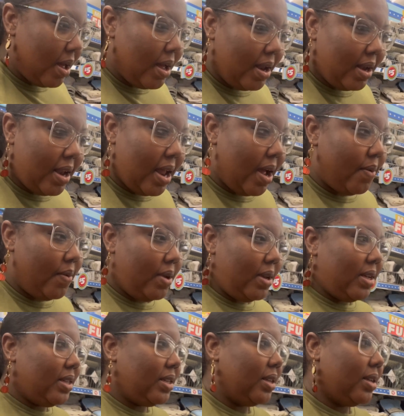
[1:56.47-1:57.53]
Not
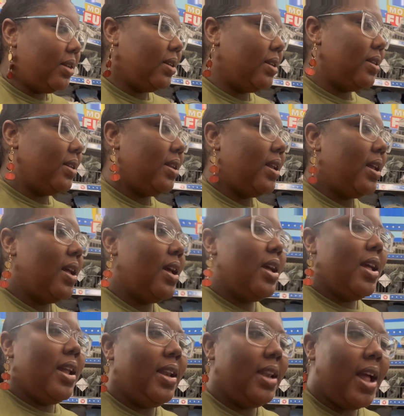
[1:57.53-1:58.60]
really.
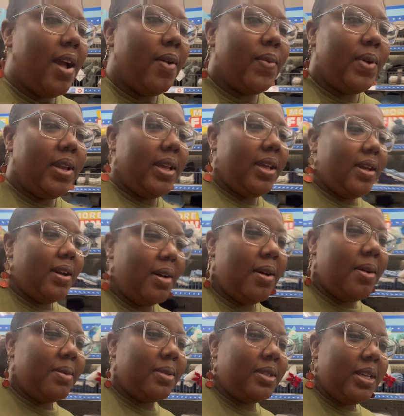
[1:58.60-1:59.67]
Not really
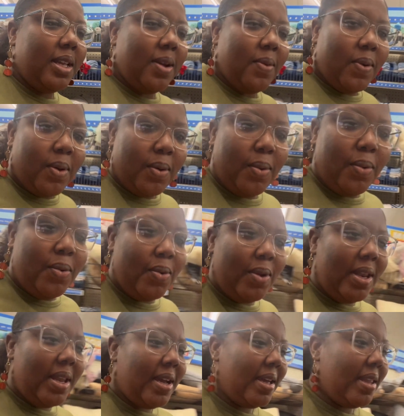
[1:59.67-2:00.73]
um, seeing what. Oh,
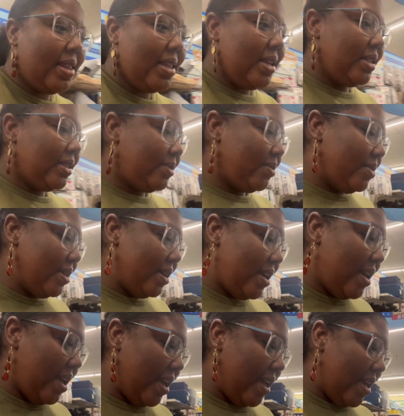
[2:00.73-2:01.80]
look at this
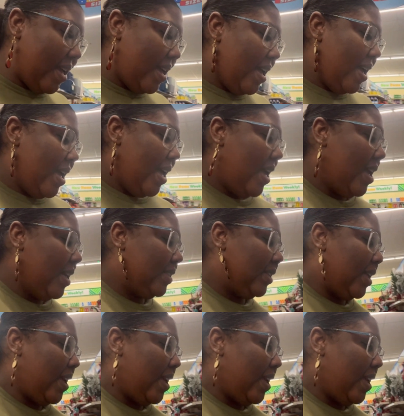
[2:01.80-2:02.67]
one. It's an